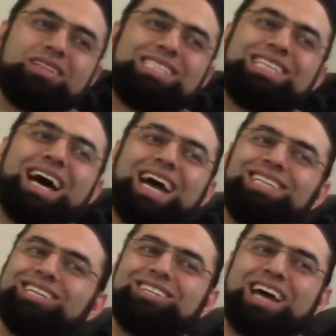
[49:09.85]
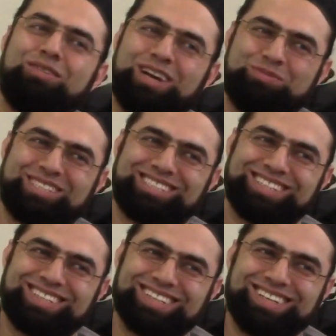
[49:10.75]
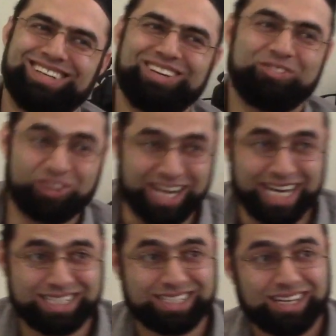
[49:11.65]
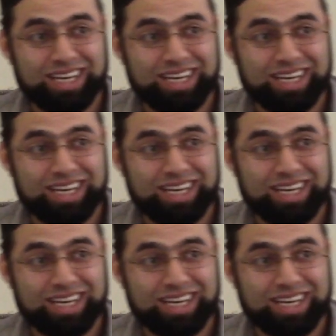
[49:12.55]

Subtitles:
Zai doesn't have hams, right?